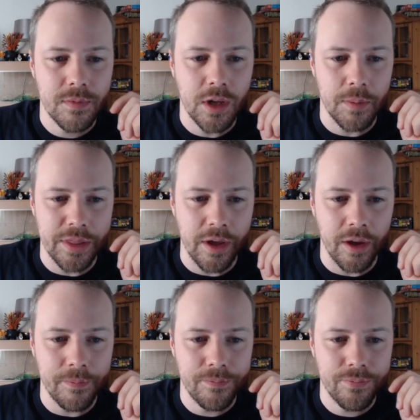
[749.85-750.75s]
Going to be there.
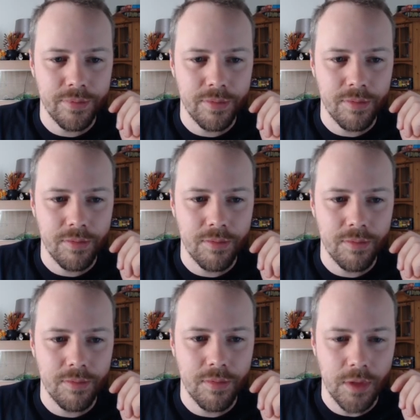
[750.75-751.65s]

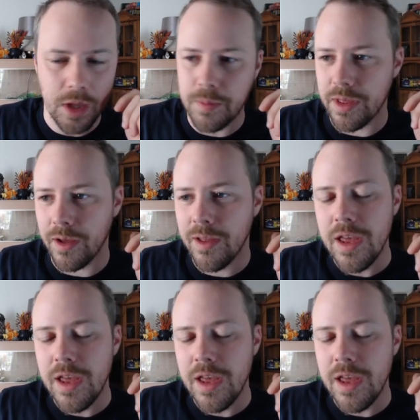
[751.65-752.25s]
Gonna be there.